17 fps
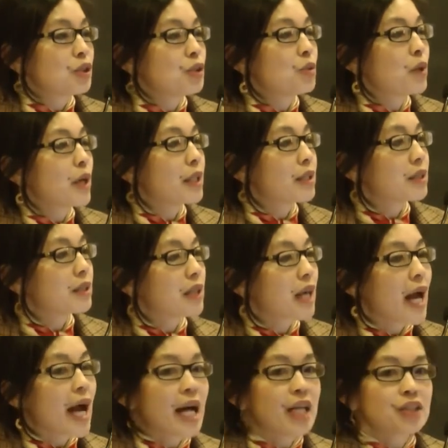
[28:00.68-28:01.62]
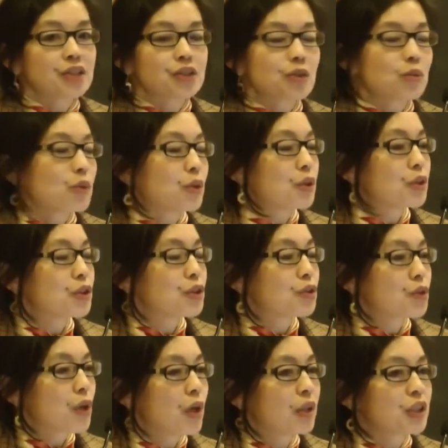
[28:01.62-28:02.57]
The US has the world's
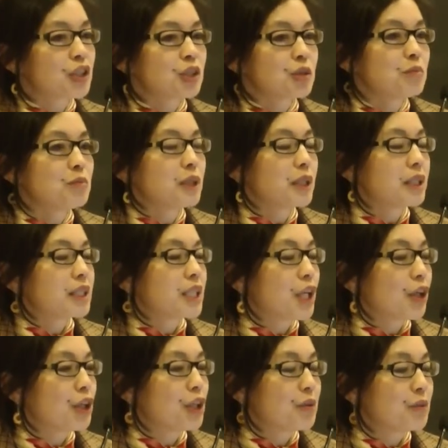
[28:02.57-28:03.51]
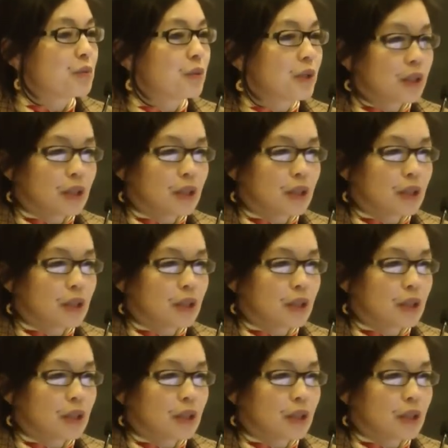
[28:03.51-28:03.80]
strongest military